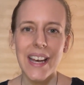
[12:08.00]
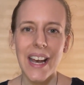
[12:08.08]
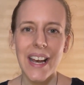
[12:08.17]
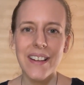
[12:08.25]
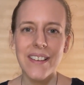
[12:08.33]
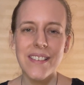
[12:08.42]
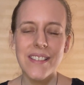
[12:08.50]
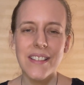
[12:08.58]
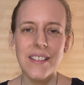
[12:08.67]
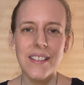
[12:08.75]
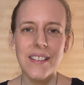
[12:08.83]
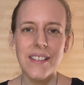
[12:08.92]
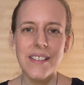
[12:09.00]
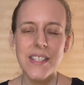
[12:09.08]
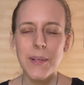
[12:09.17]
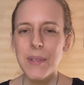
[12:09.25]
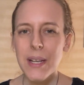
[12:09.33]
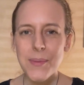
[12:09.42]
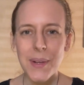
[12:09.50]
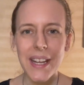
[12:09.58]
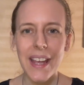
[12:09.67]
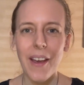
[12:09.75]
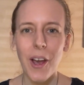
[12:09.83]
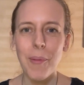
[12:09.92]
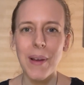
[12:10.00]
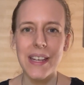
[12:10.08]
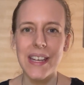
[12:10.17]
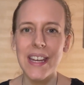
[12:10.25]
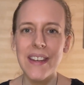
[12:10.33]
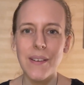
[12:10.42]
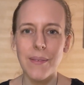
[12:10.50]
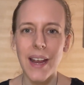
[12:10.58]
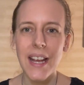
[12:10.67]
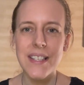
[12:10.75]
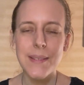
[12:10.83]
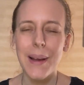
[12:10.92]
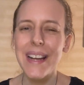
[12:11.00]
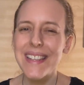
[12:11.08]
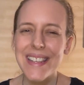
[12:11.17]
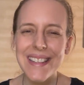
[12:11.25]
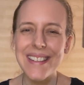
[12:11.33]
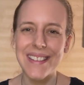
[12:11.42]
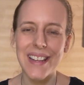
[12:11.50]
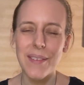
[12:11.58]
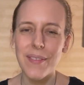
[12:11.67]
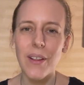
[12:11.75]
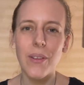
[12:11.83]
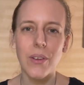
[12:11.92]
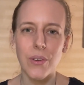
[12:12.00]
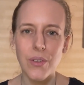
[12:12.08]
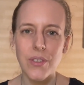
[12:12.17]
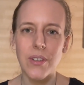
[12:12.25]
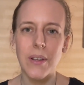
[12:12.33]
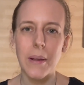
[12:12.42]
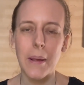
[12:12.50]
And sometimes when I get home, I need a rest, but I didn't. I felt good.